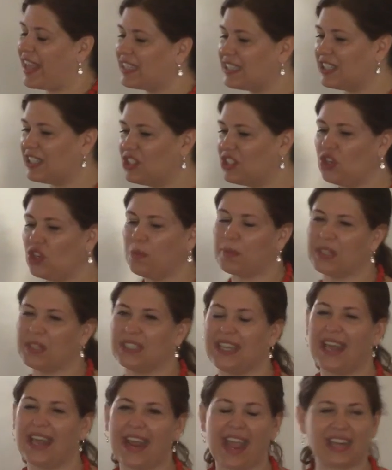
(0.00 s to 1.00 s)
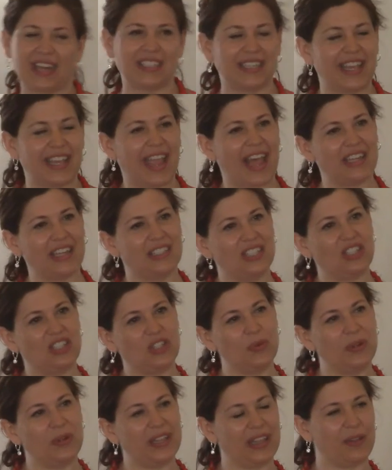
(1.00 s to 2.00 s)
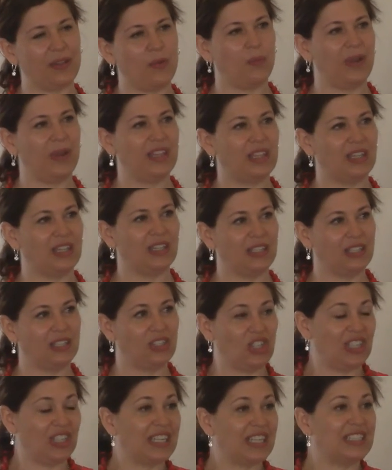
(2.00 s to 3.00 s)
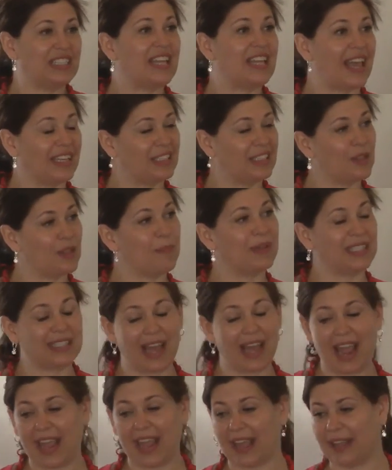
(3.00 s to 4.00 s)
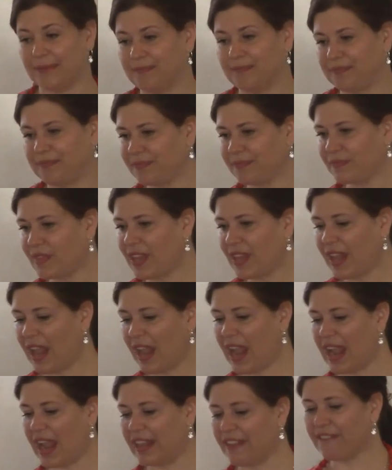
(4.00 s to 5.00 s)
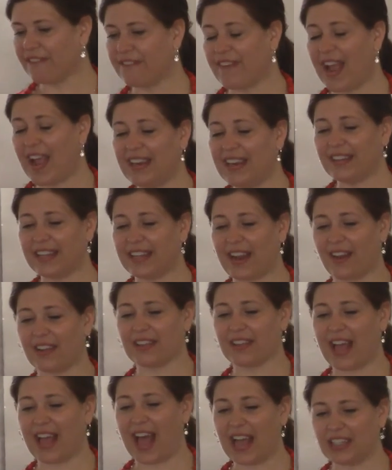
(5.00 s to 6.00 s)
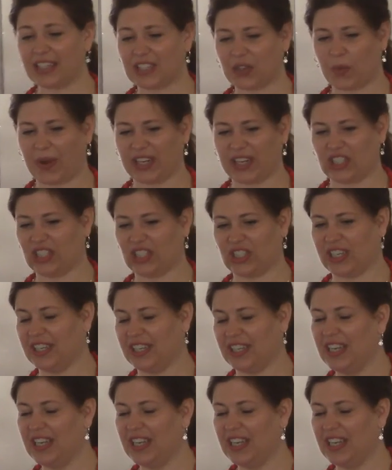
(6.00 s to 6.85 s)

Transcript: than 2% actually has to do with, with Jesus as the Messiah. And then finally, our last question